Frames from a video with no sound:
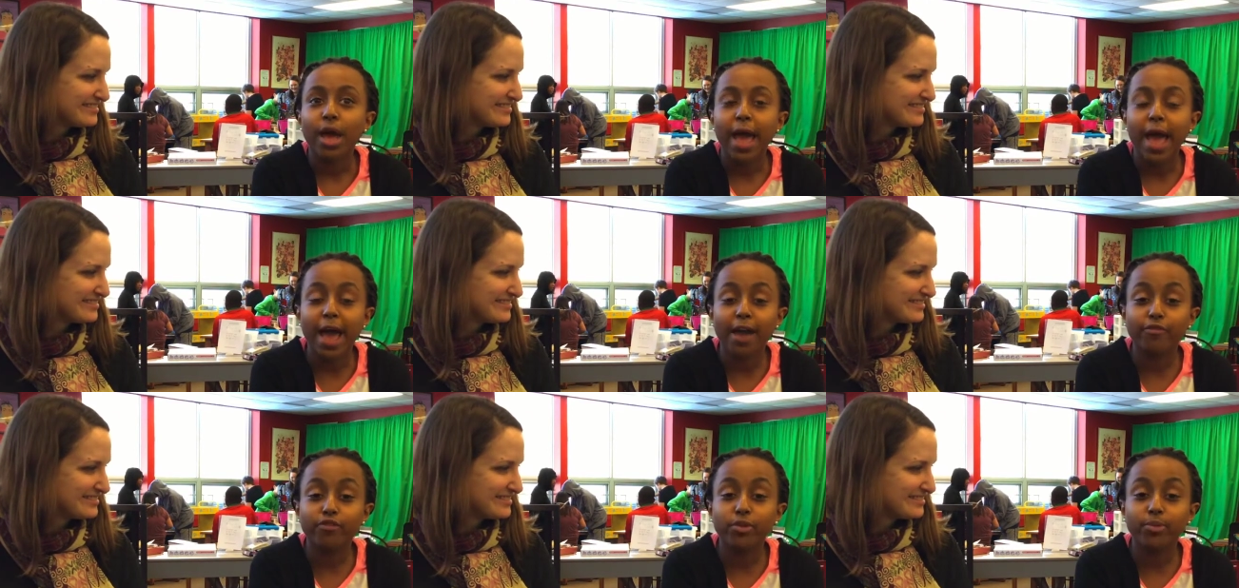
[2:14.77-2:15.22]

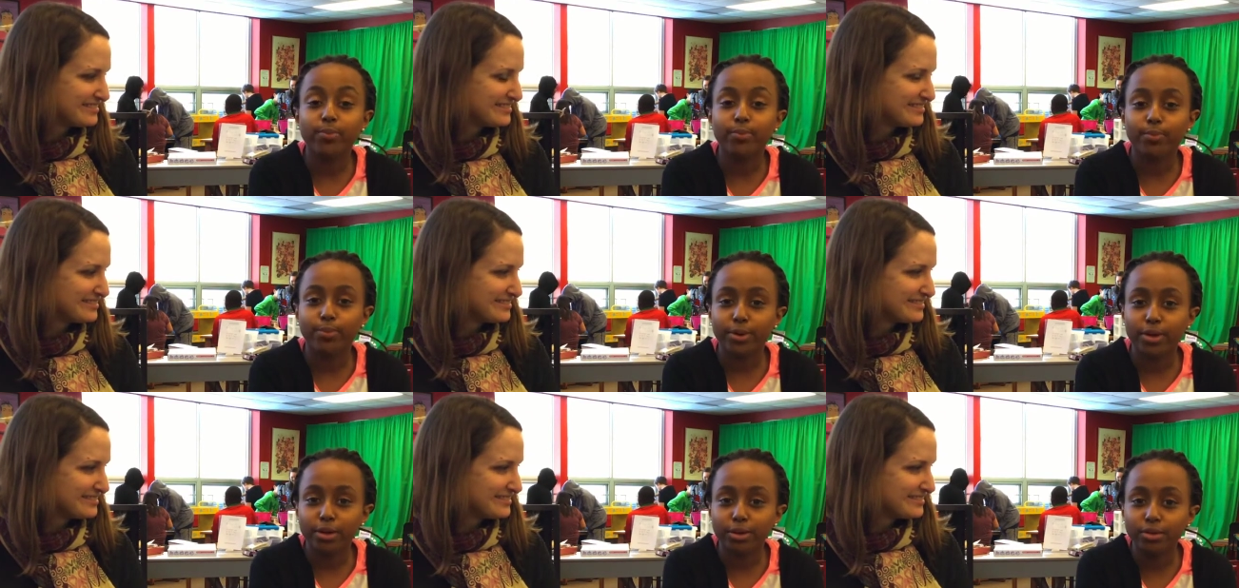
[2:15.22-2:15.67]
Speaker 1: have to
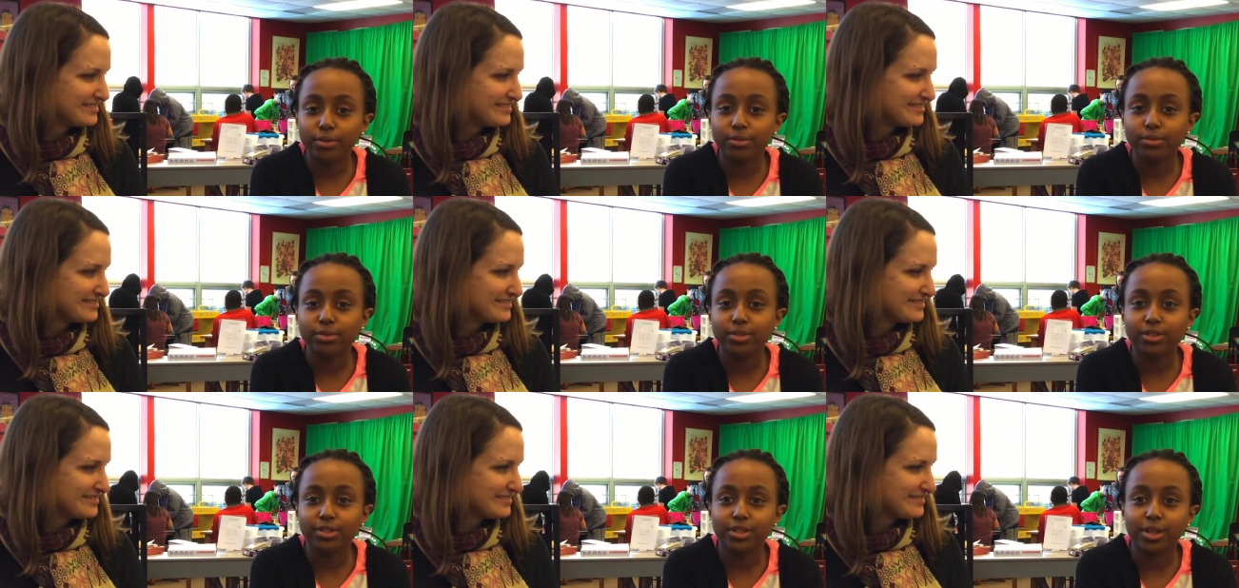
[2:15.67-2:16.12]
build
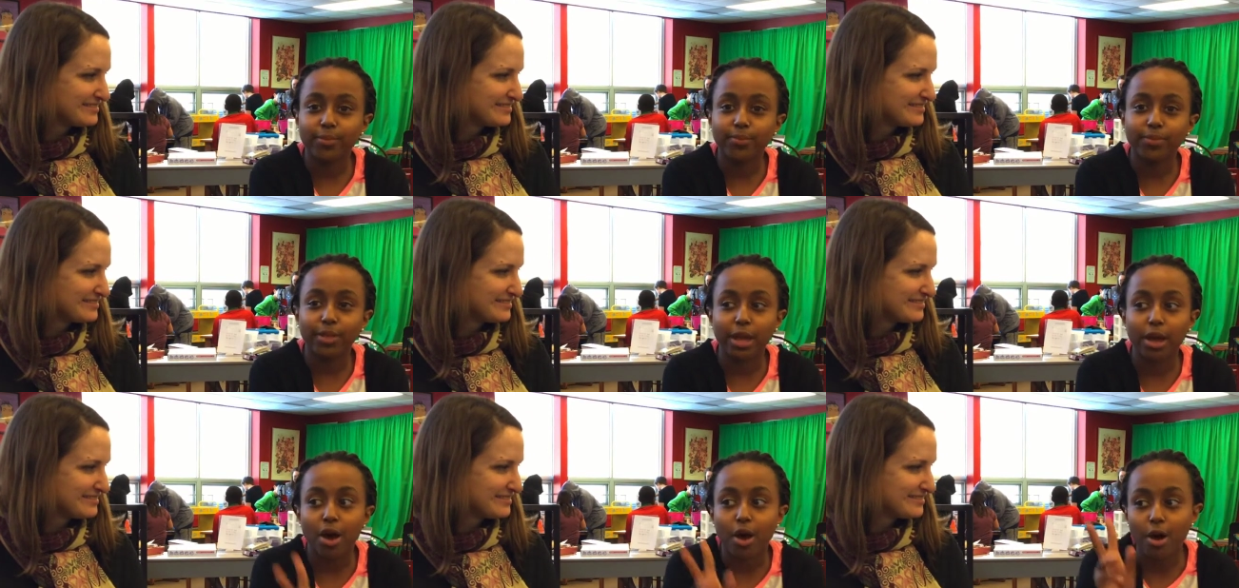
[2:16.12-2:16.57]

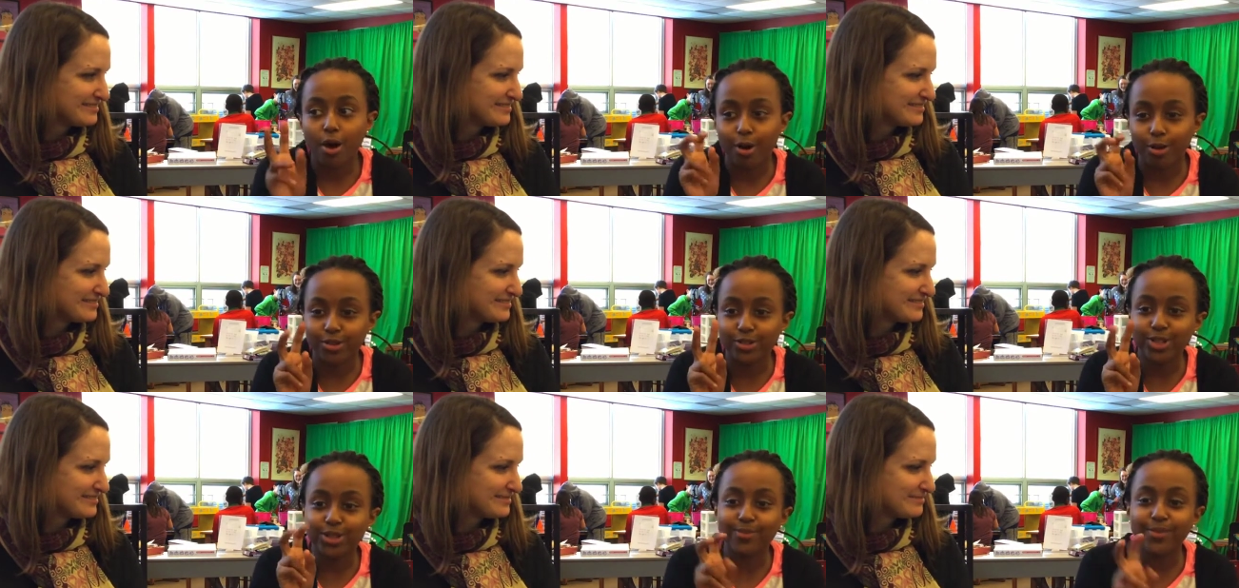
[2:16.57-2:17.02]
something
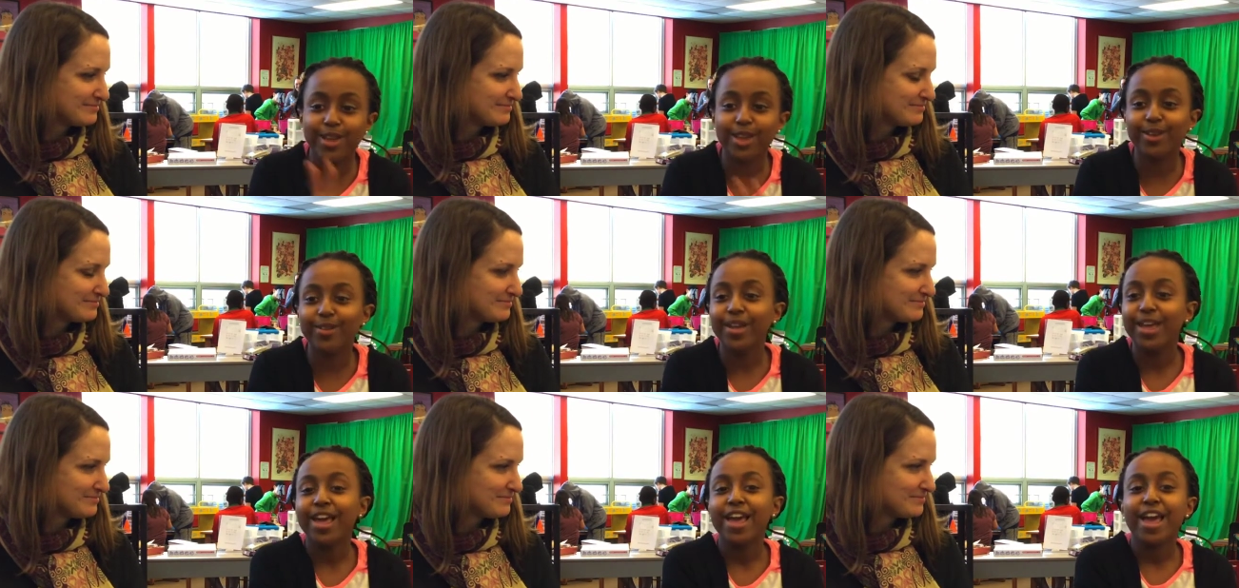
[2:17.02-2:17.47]

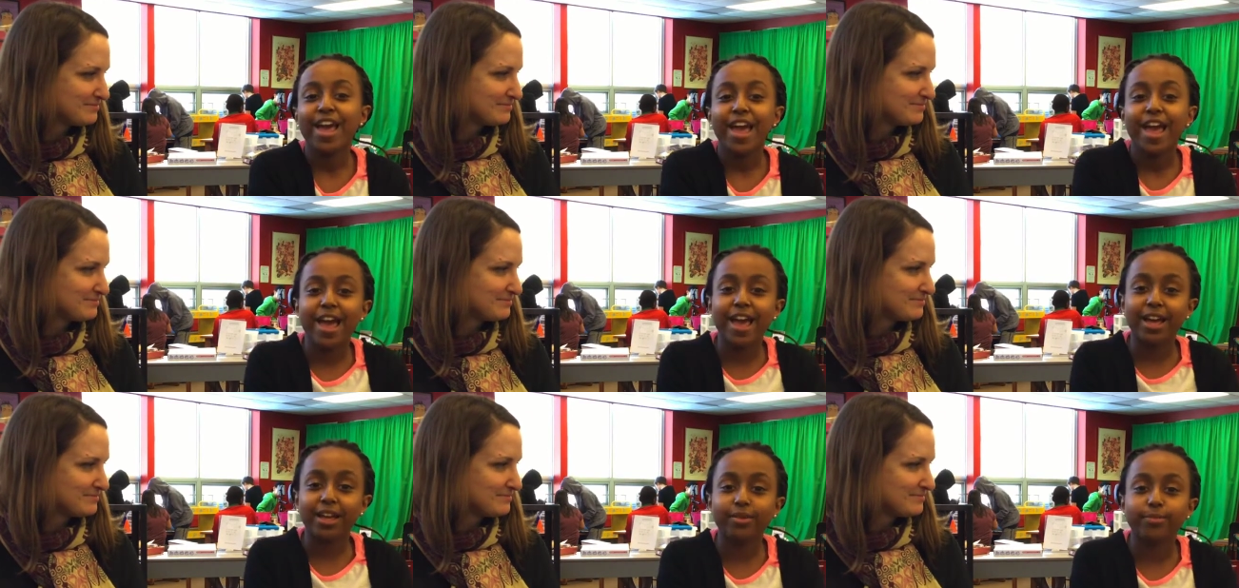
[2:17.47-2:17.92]
ultimate
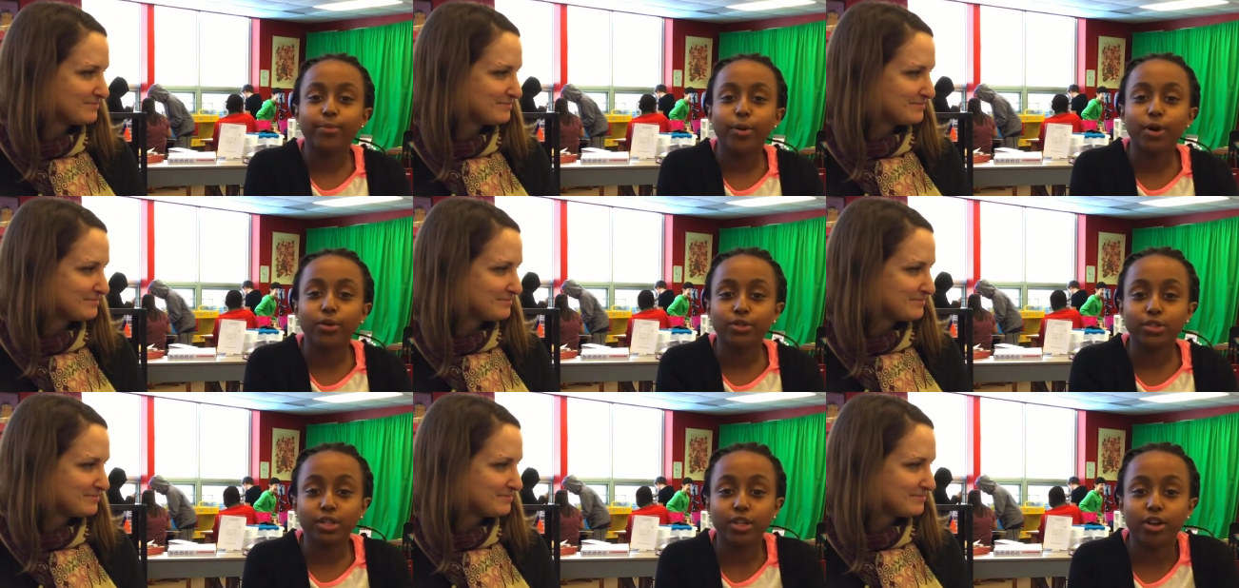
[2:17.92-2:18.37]
and
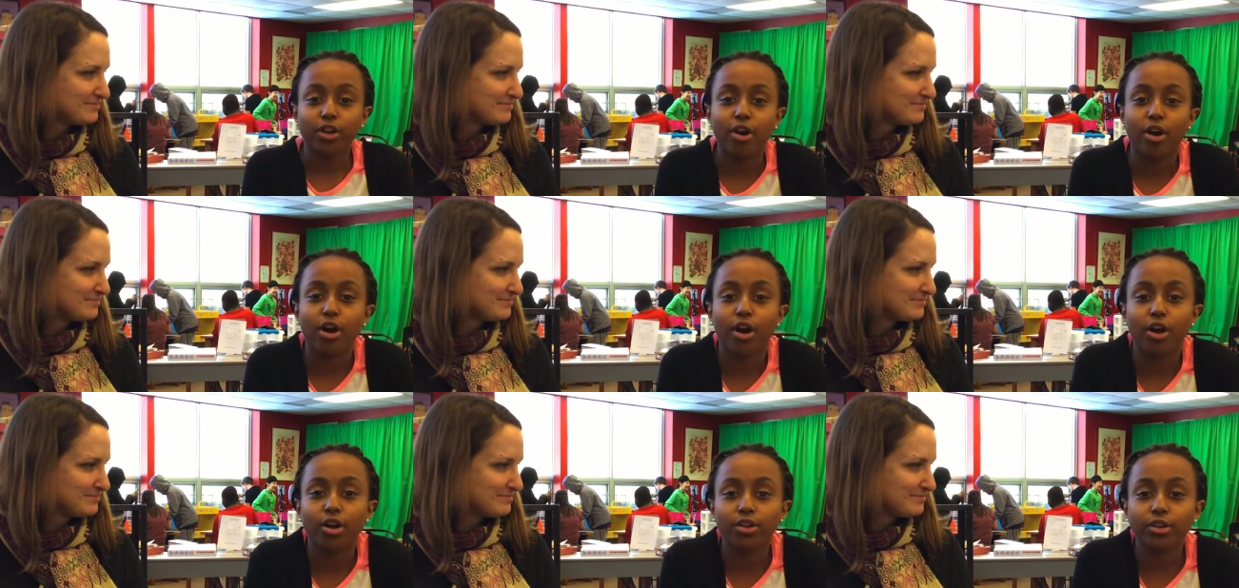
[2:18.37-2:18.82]
post it
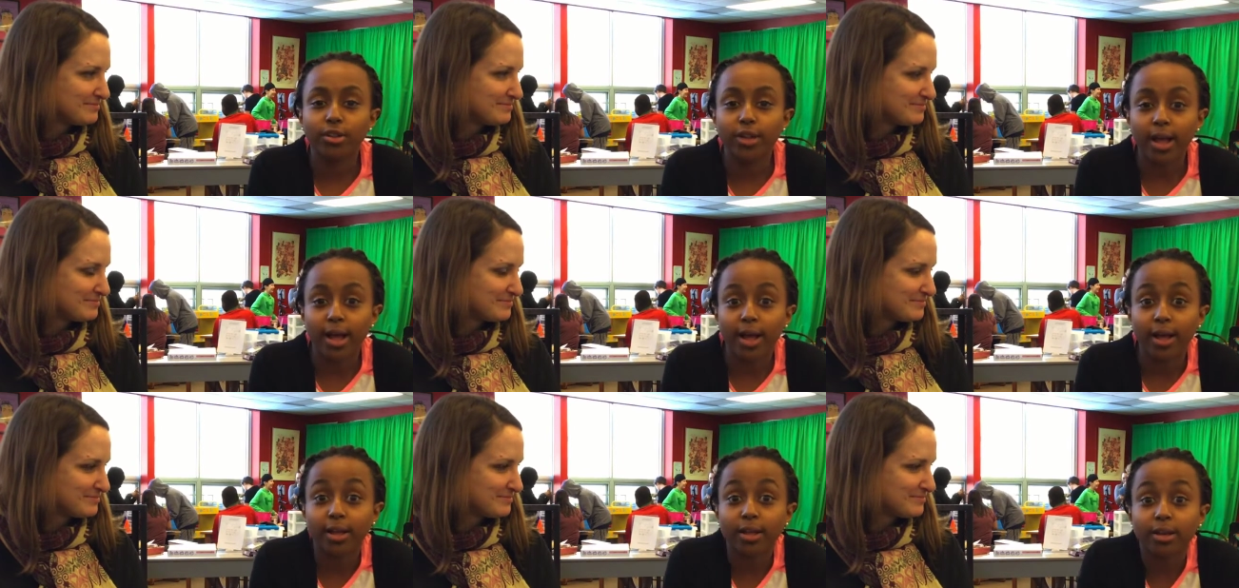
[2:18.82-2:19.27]

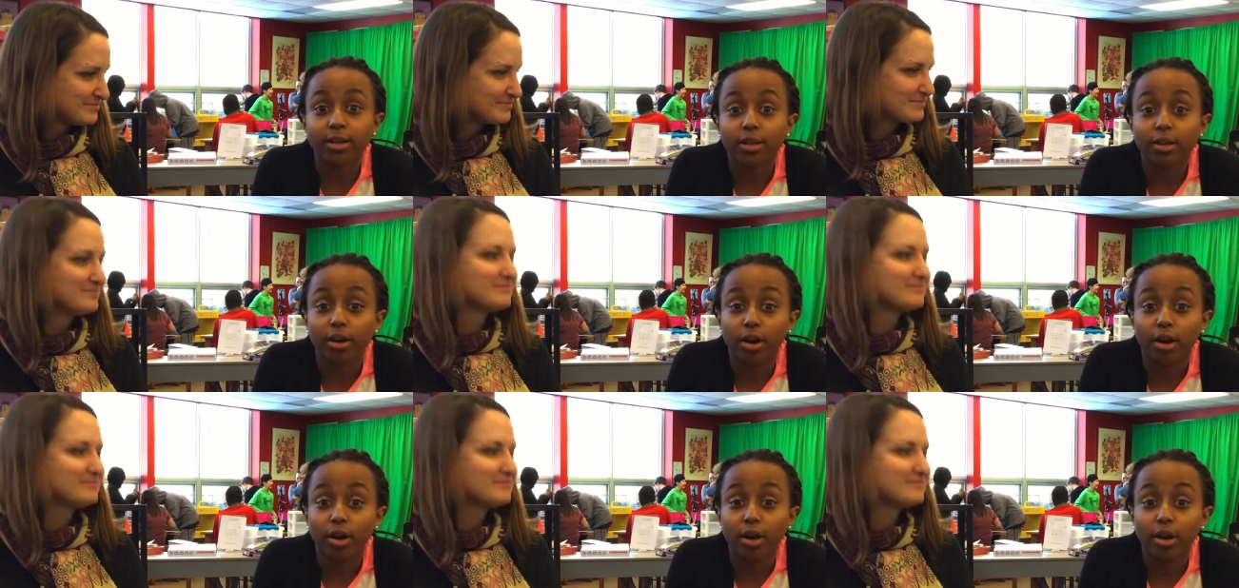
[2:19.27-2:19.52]
online